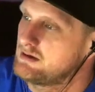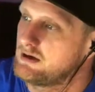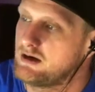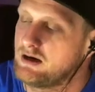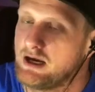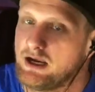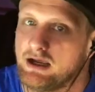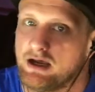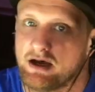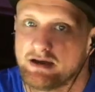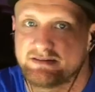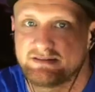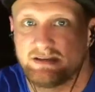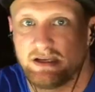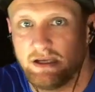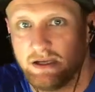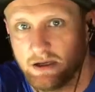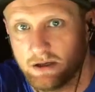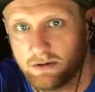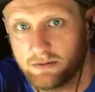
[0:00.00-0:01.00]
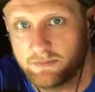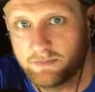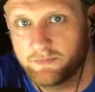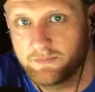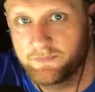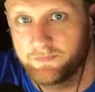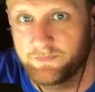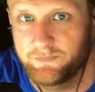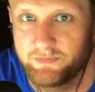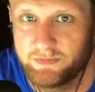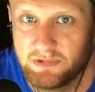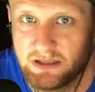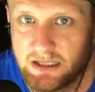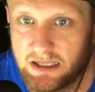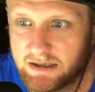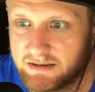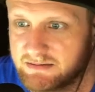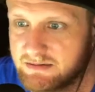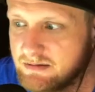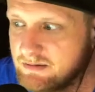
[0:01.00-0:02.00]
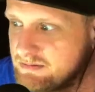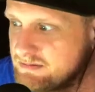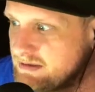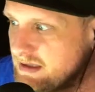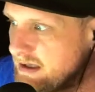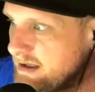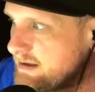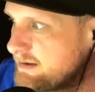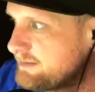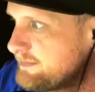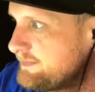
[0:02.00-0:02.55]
All right, I'll see you next Tuesday.